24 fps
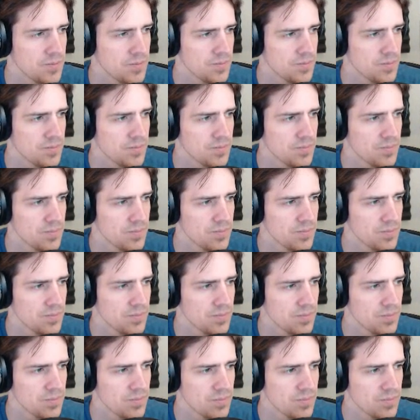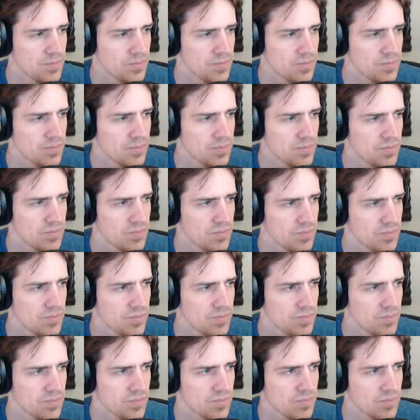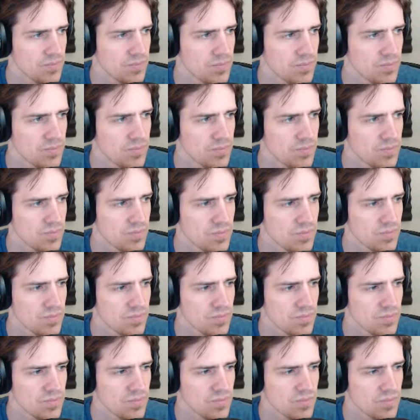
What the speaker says: No one is speaking in this clip.